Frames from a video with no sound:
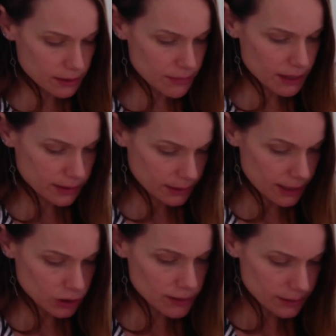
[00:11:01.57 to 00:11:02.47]
and make
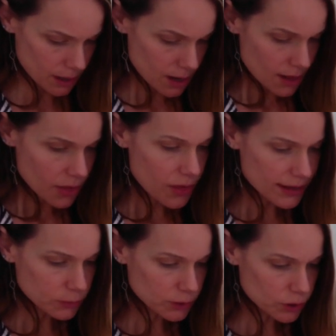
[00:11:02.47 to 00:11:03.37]
sketches,
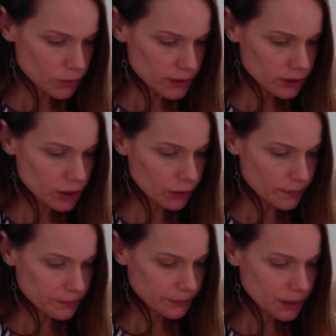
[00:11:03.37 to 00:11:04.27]
that's what you're going to do,
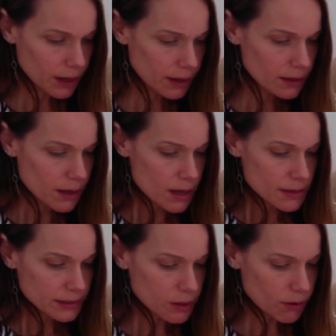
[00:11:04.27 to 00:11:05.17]
okay?
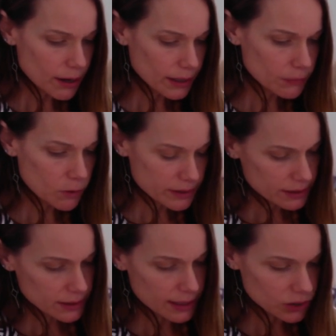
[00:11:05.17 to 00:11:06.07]
So I am going to
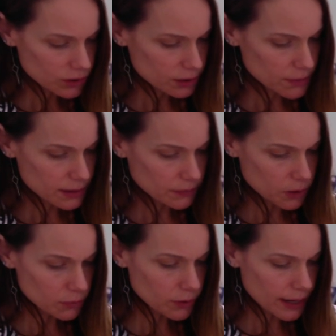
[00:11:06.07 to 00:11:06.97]
sketch this piece of
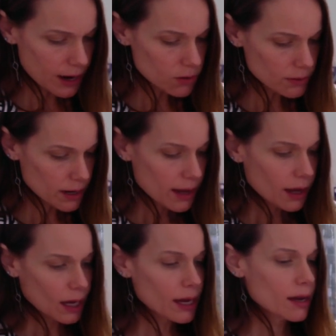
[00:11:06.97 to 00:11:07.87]
artwork out,
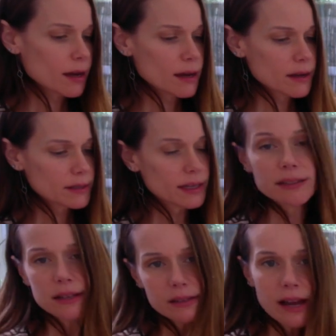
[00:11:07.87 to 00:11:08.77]
and it
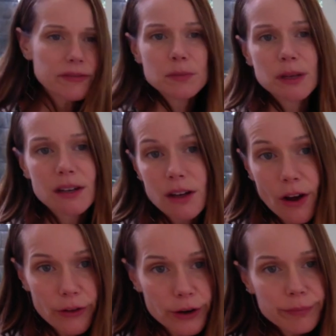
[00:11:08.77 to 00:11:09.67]
doesn't have to be in
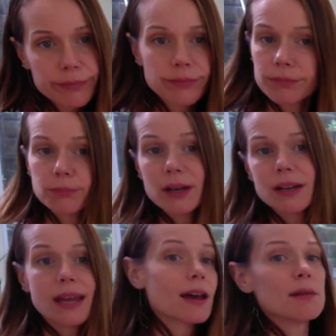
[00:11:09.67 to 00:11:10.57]
color, but
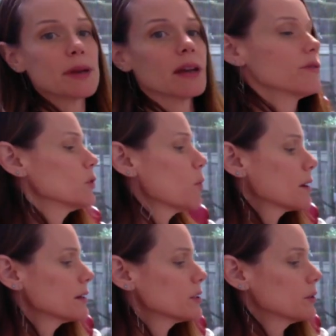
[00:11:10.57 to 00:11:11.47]
it can be if you
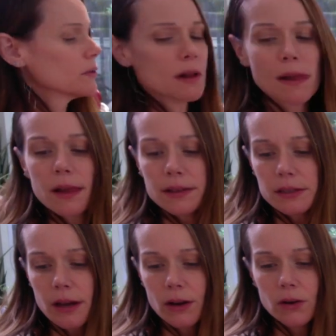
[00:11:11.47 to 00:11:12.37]
wanted to.
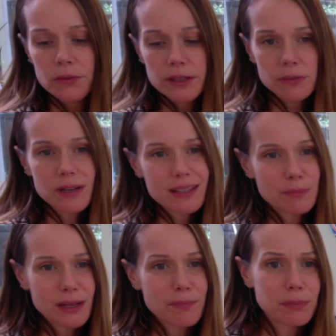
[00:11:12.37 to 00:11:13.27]
So this one has
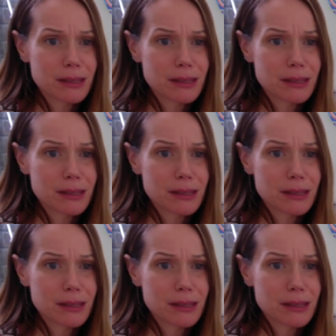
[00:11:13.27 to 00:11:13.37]
big